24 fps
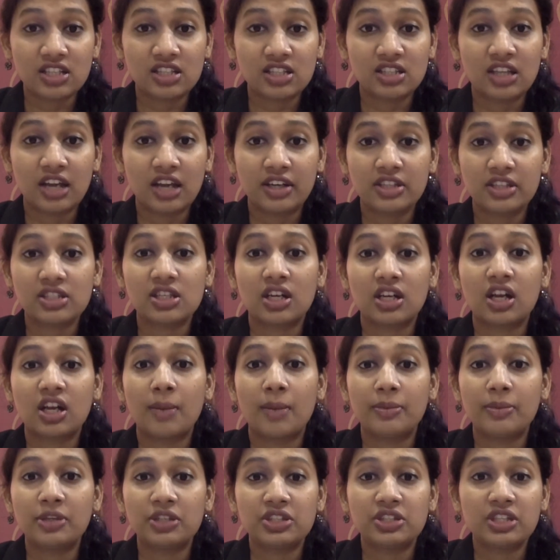that is the
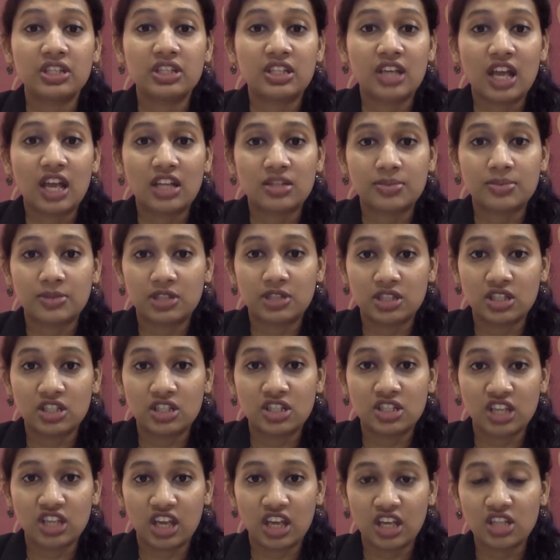community transmission
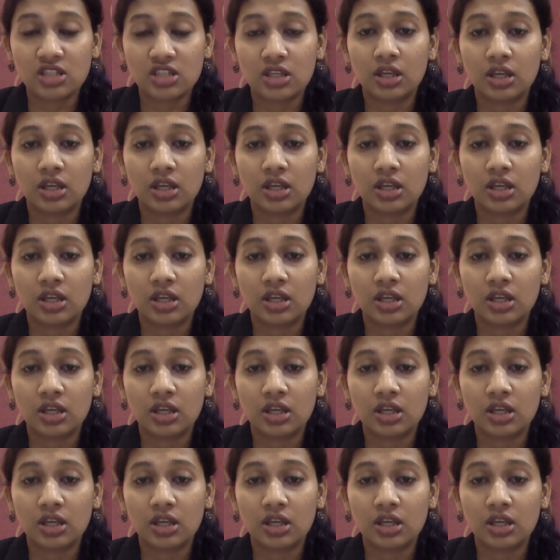stage,